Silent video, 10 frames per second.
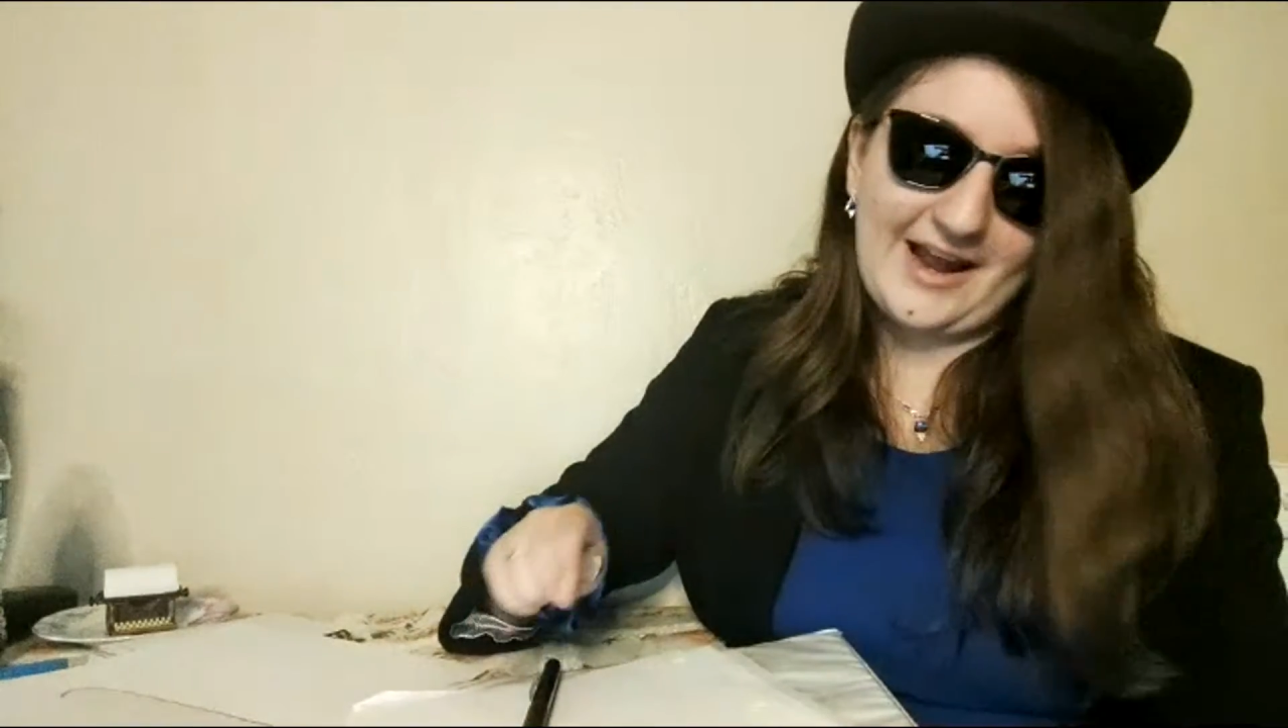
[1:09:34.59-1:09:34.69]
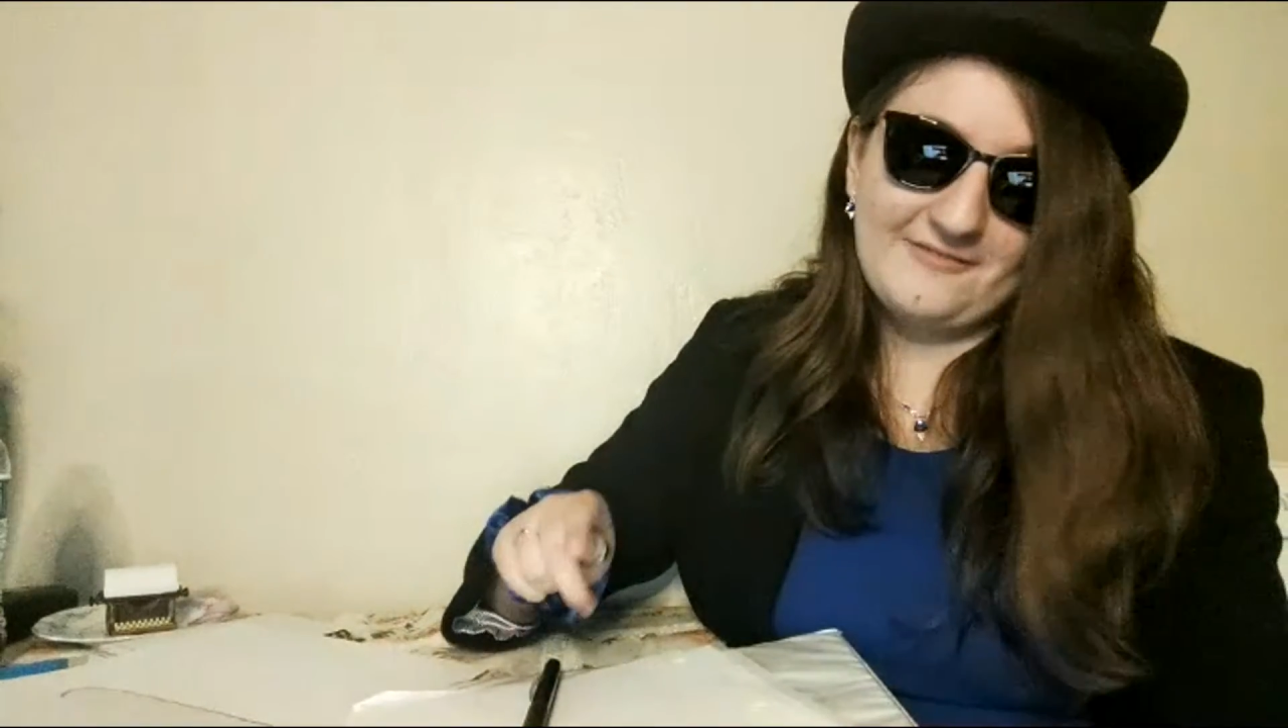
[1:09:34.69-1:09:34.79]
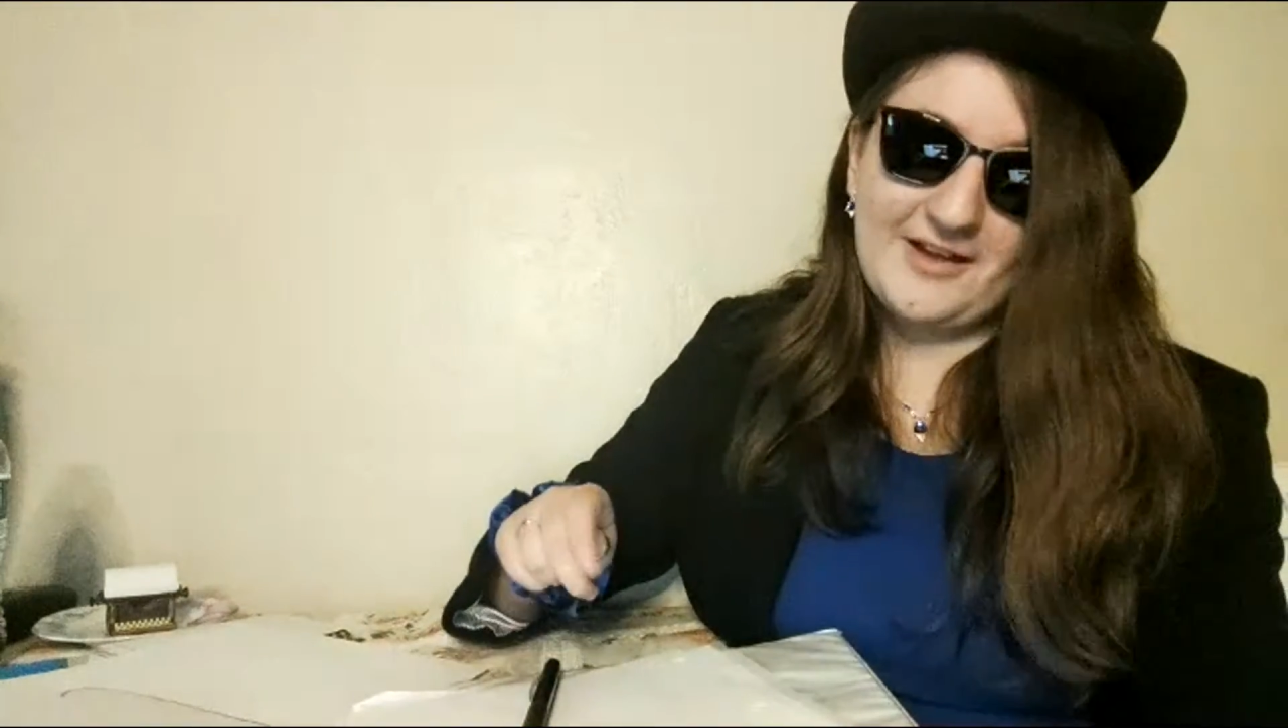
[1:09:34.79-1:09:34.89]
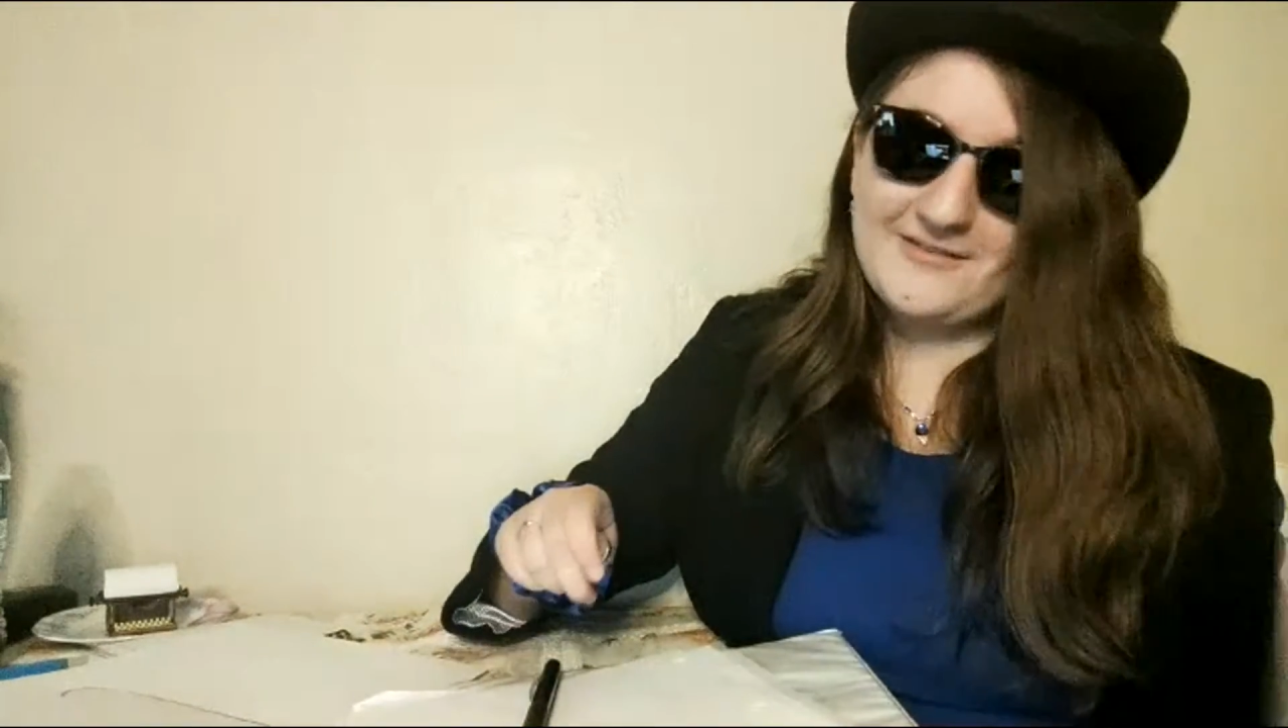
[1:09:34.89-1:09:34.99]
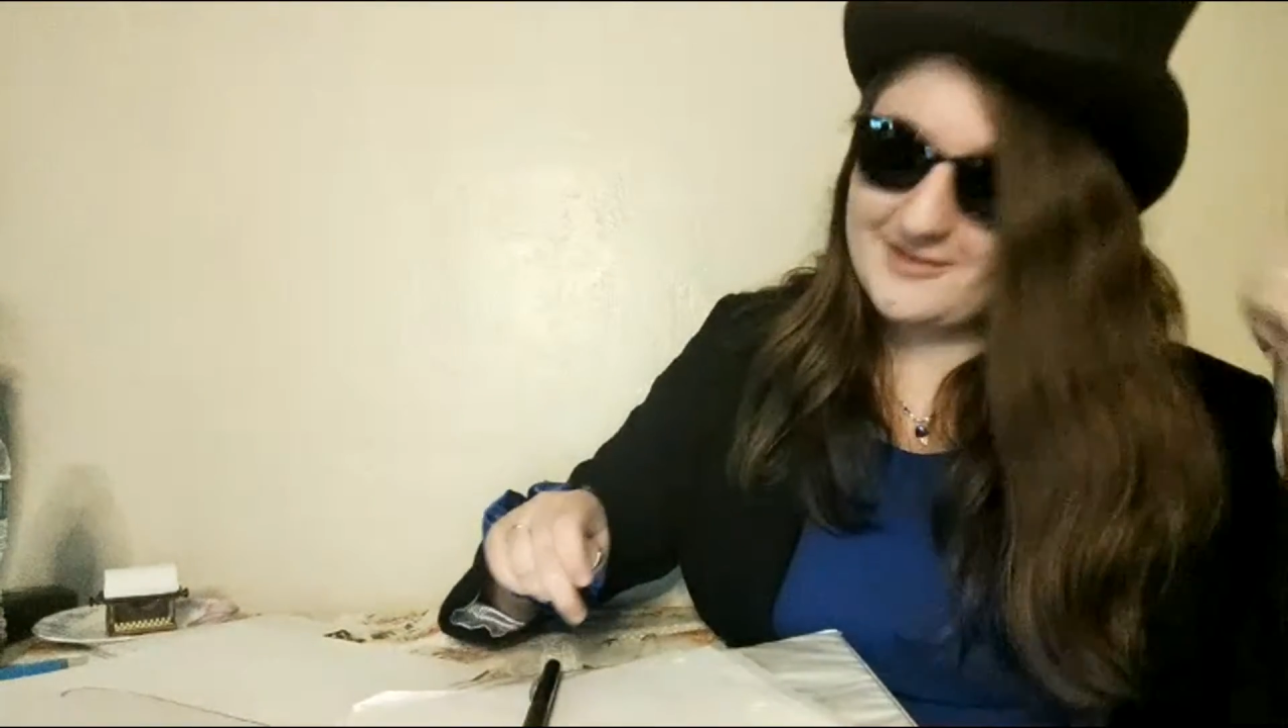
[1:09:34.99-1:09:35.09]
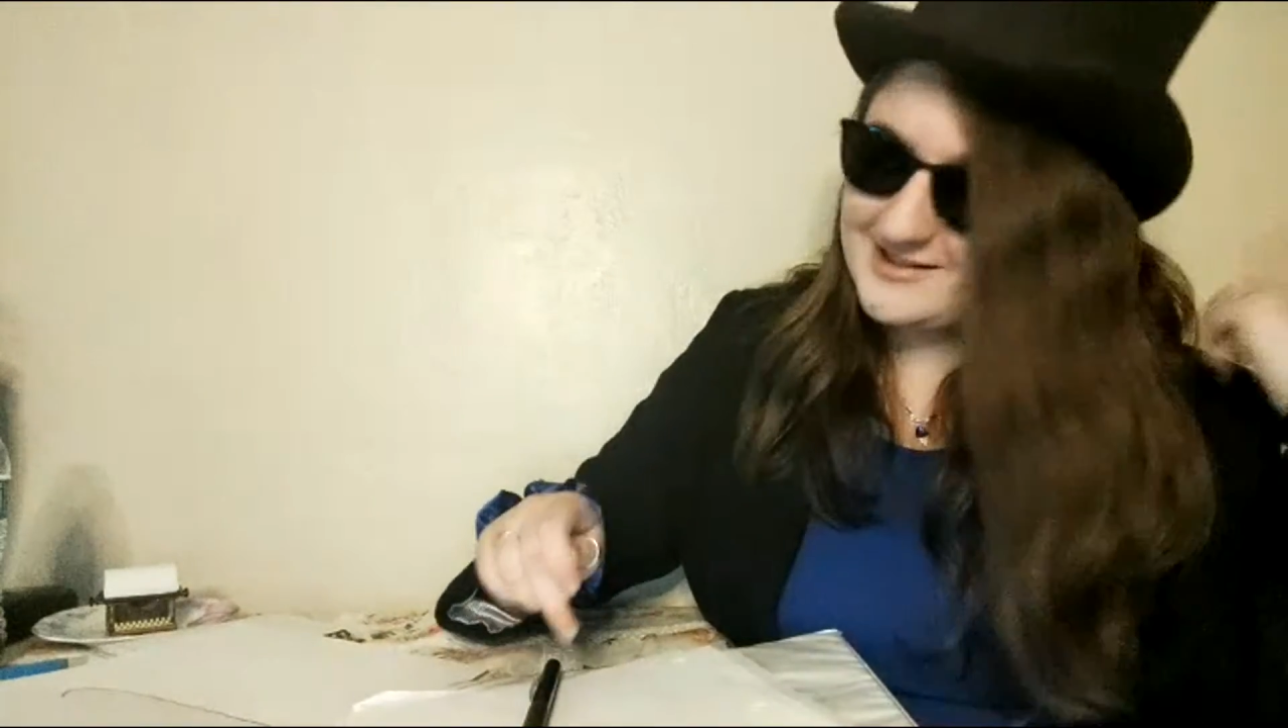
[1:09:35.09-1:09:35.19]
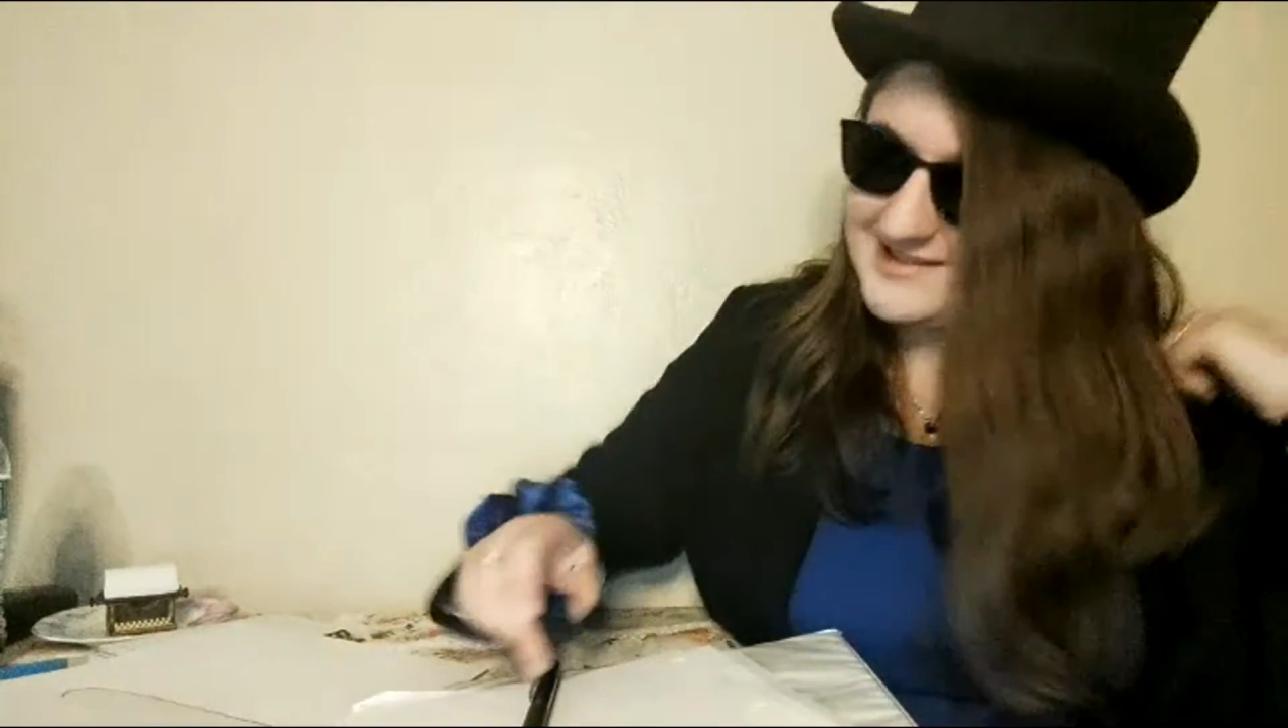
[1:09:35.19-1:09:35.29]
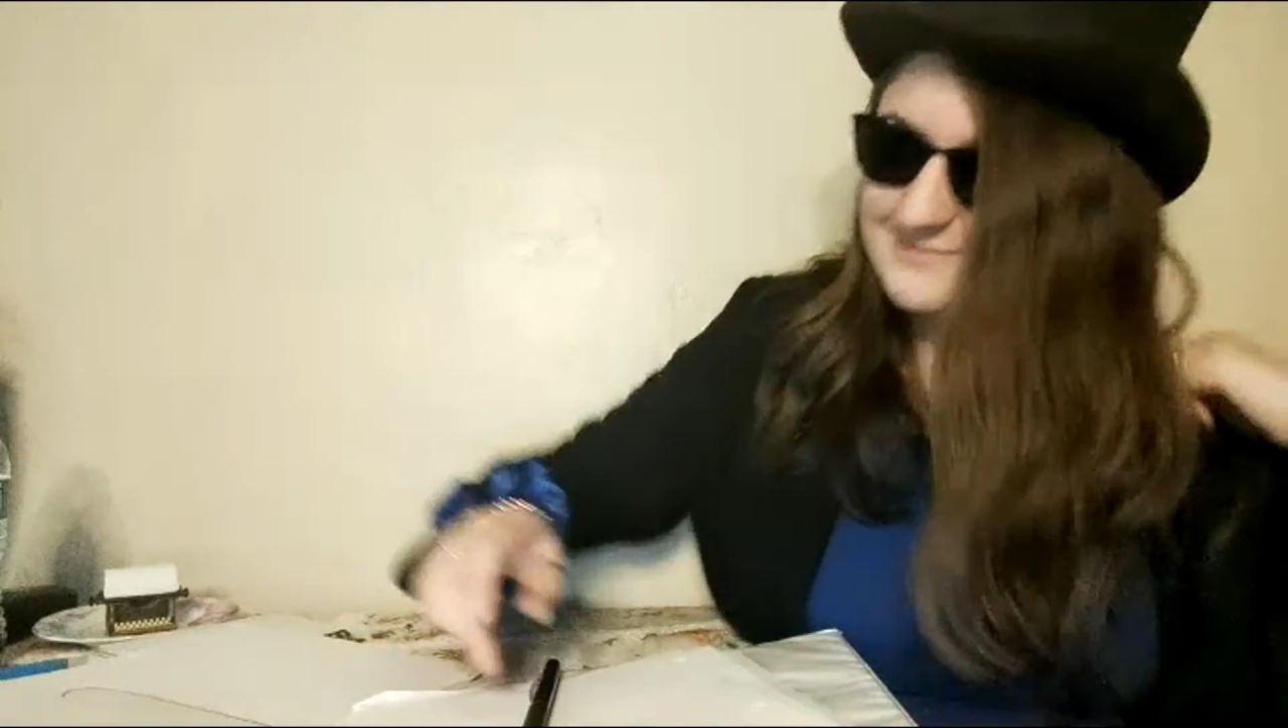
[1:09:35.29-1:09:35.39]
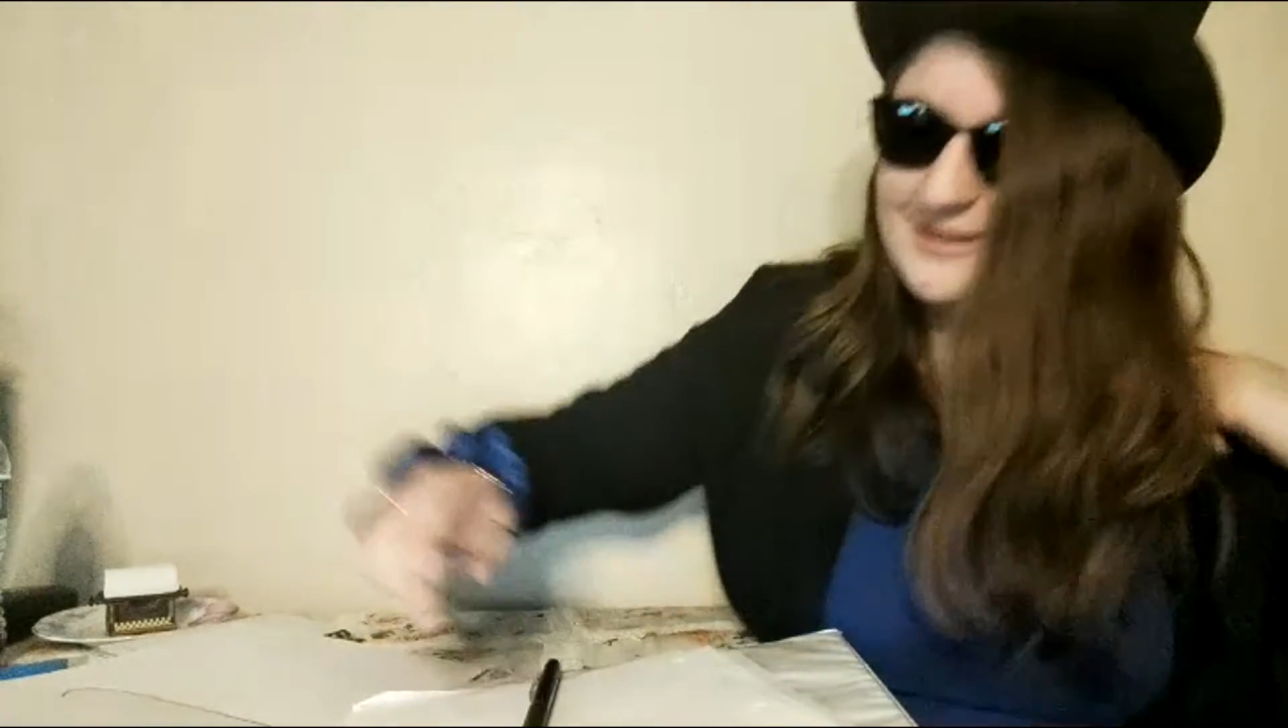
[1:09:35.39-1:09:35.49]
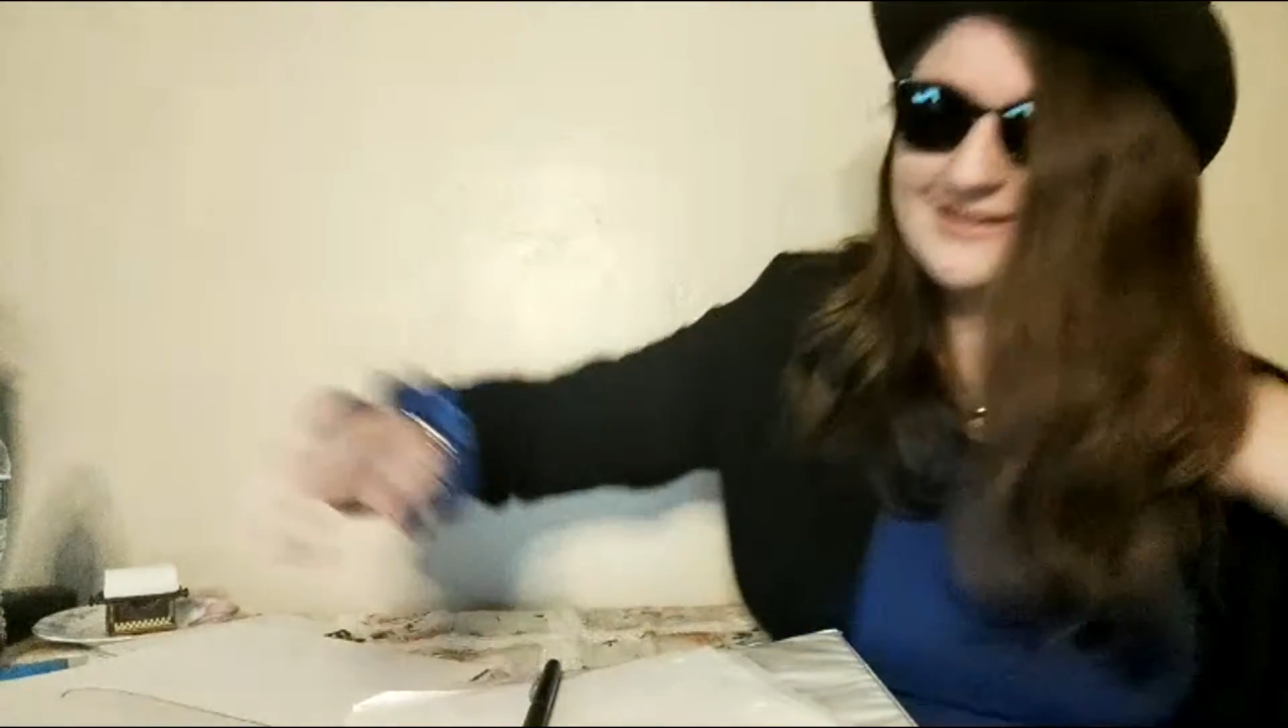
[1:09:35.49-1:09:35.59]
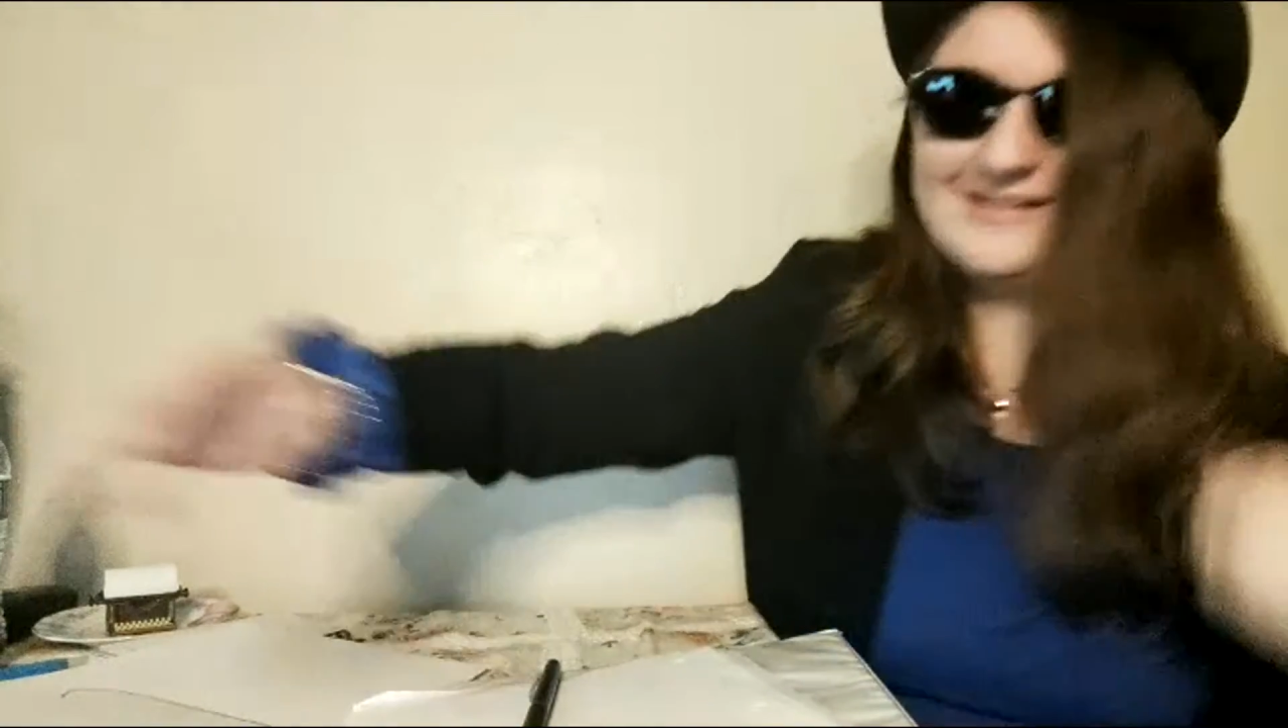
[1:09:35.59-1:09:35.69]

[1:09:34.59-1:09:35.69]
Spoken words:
I've ever experienced.